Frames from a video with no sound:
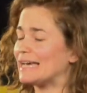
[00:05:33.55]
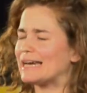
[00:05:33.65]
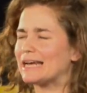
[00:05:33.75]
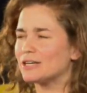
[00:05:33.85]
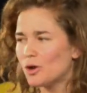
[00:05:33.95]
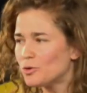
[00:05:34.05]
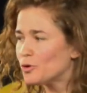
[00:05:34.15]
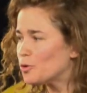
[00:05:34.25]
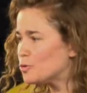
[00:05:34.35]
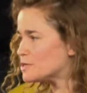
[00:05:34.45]
and I don't
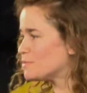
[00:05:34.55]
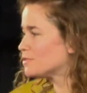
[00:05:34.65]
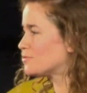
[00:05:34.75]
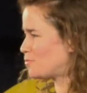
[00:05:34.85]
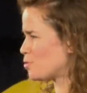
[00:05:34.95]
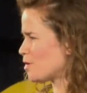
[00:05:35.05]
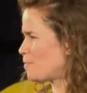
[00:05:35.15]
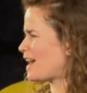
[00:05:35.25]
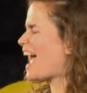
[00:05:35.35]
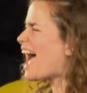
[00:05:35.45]
know who it was built for,
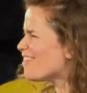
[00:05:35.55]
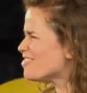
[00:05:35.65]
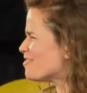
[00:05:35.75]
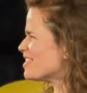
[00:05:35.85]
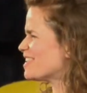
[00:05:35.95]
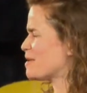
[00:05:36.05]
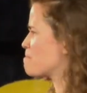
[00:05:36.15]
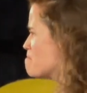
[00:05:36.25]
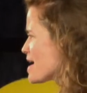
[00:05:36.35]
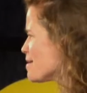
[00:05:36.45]
but I have the feeling that
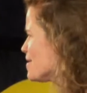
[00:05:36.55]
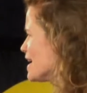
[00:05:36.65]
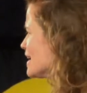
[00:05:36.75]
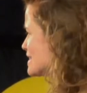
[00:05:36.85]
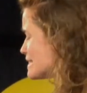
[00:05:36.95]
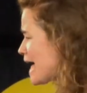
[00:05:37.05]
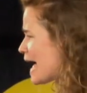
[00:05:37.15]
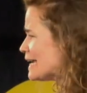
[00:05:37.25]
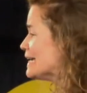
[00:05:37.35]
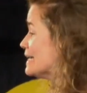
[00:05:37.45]
maybe it's
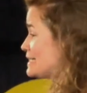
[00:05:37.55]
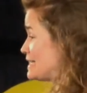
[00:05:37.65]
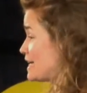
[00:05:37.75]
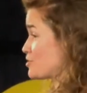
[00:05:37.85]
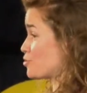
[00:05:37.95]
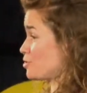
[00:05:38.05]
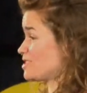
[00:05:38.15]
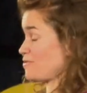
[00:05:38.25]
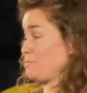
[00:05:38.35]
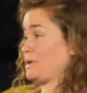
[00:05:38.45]
not teenage
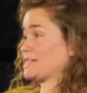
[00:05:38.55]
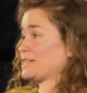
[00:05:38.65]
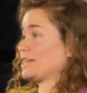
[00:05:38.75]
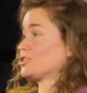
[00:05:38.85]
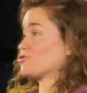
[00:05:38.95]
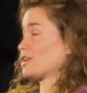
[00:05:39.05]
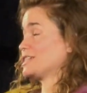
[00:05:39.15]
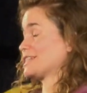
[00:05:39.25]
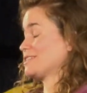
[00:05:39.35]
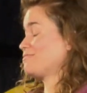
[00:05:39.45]
girls from mentally ill,
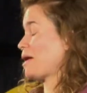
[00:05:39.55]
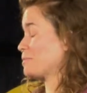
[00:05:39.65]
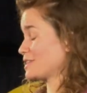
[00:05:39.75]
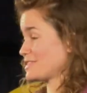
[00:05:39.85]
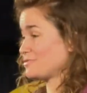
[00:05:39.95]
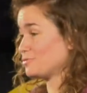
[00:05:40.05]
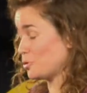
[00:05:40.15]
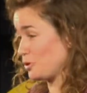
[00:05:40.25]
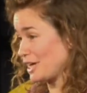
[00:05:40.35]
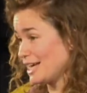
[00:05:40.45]
drug-addicted families in
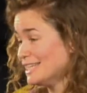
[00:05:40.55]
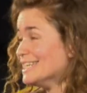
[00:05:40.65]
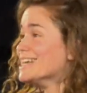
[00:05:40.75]
Florida.